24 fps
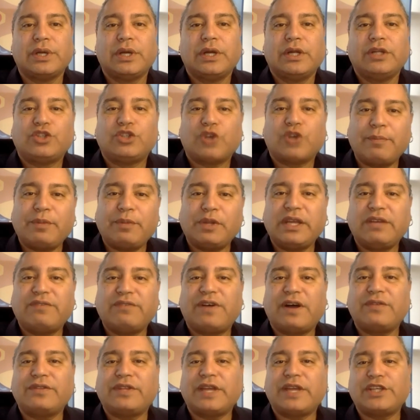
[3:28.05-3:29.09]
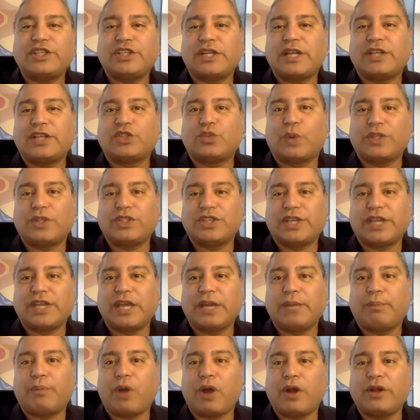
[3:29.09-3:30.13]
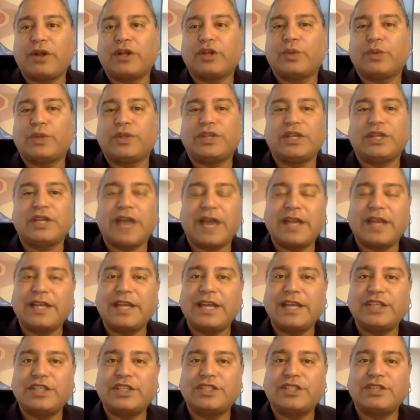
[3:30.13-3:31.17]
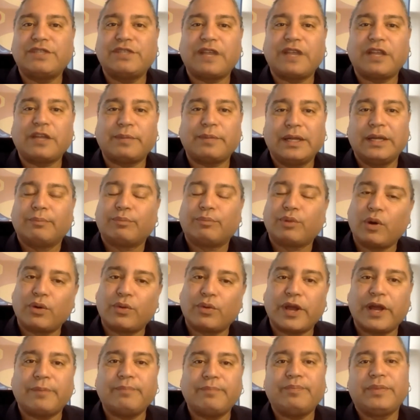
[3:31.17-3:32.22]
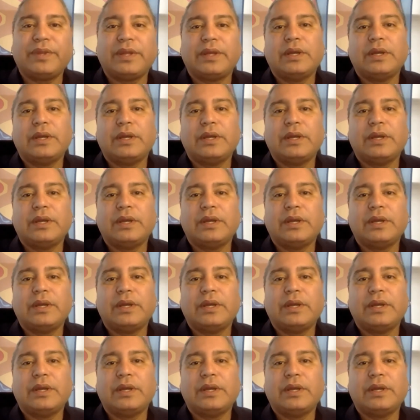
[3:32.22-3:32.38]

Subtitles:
Tribal Link Foundation has once again partnered with the United Nations Development Program